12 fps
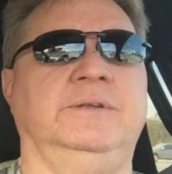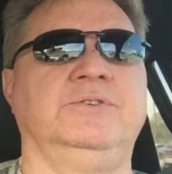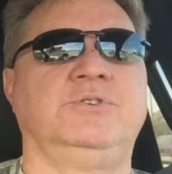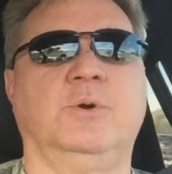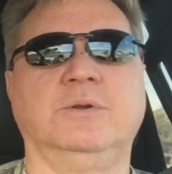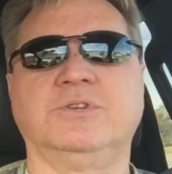
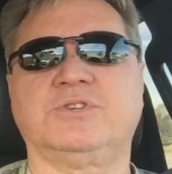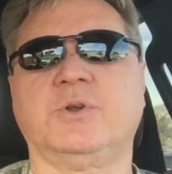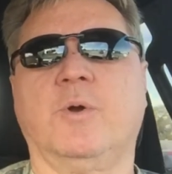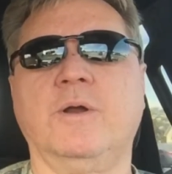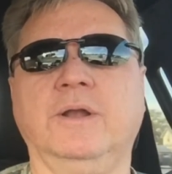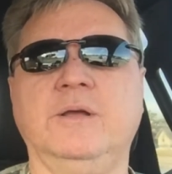shorten the
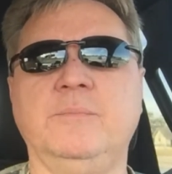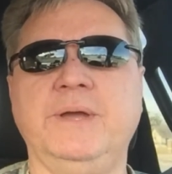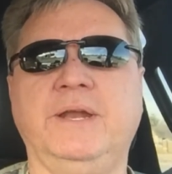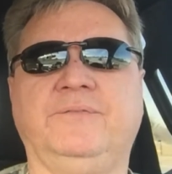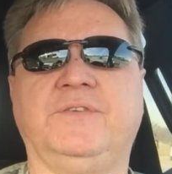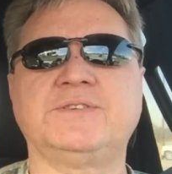story a little
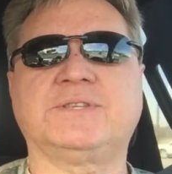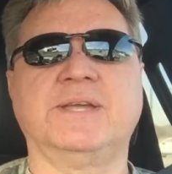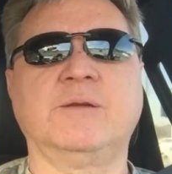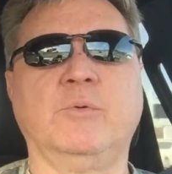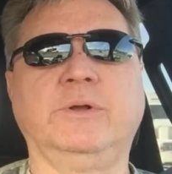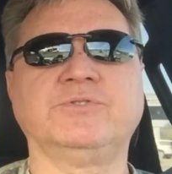bit. If this
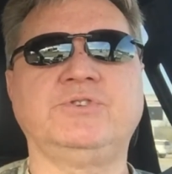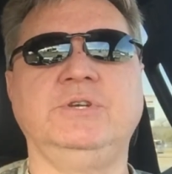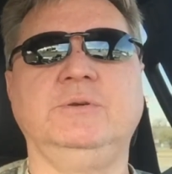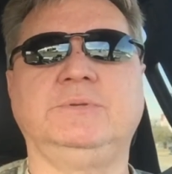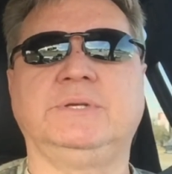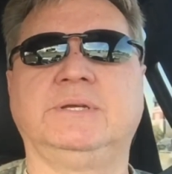thing will
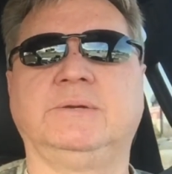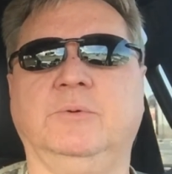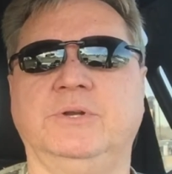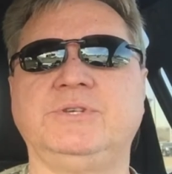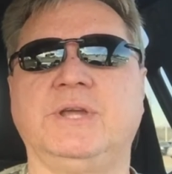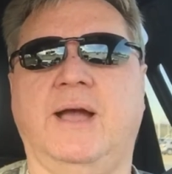shoot,
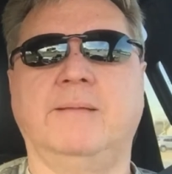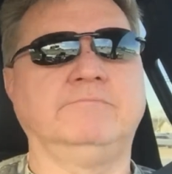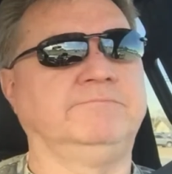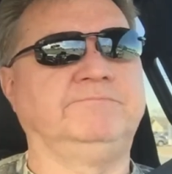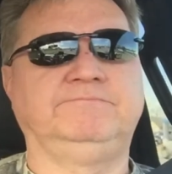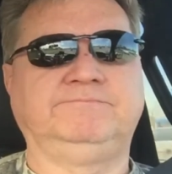which I'm
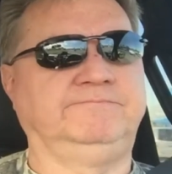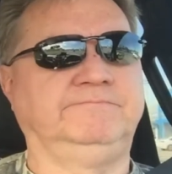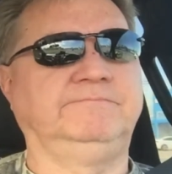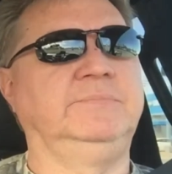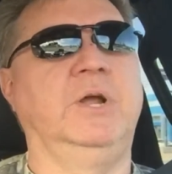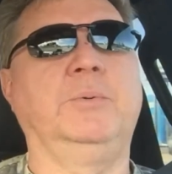
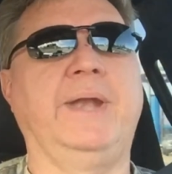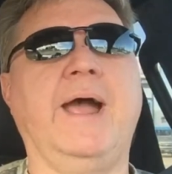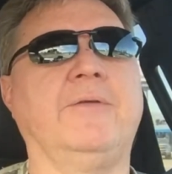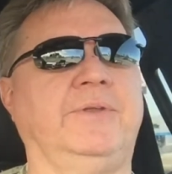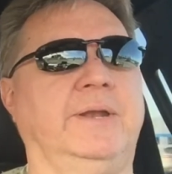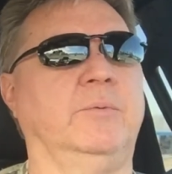no
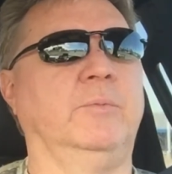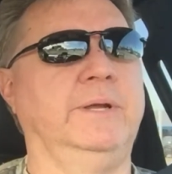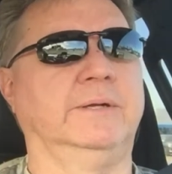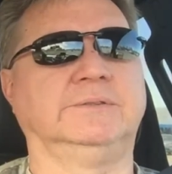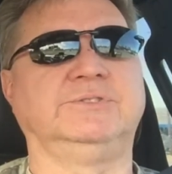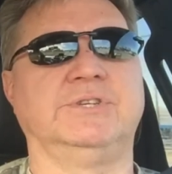doubt that it
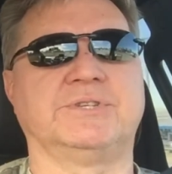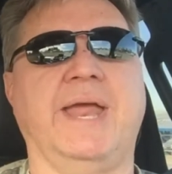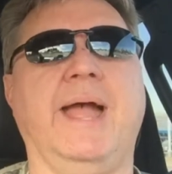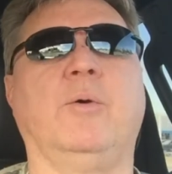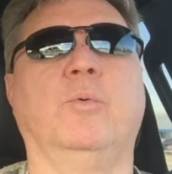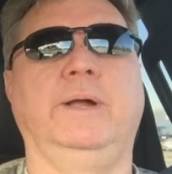will, just
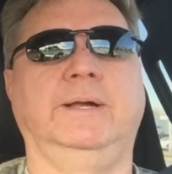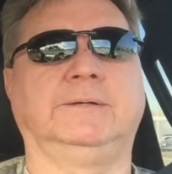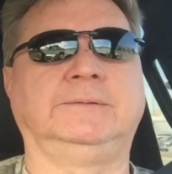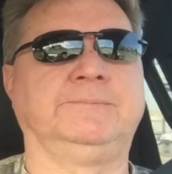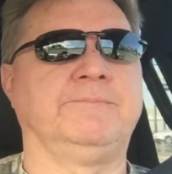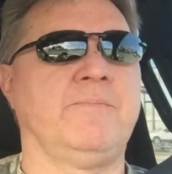how well,
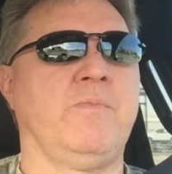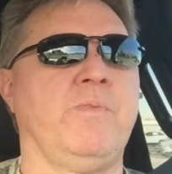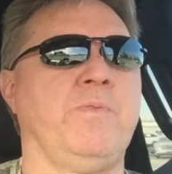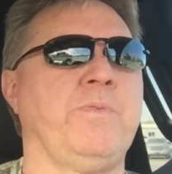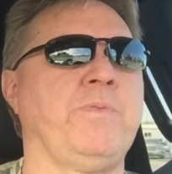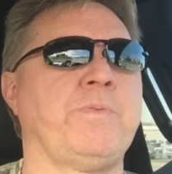
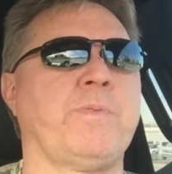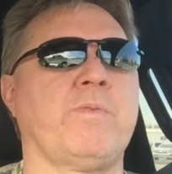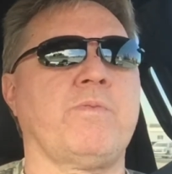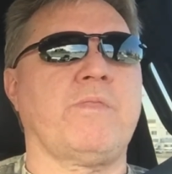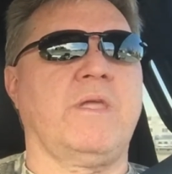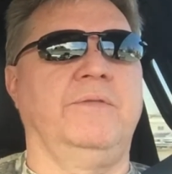
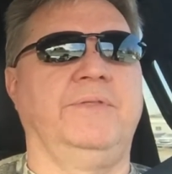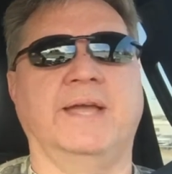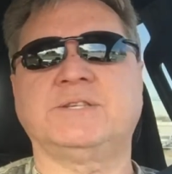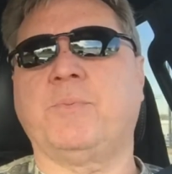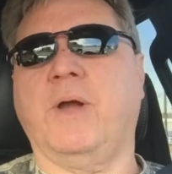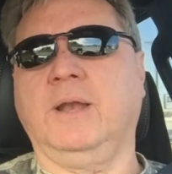
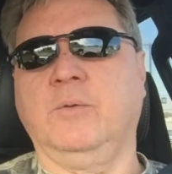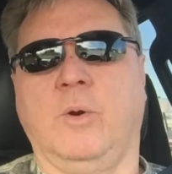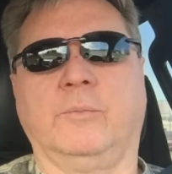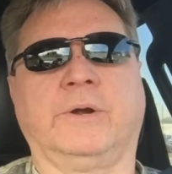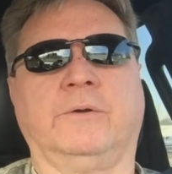that's probably what we're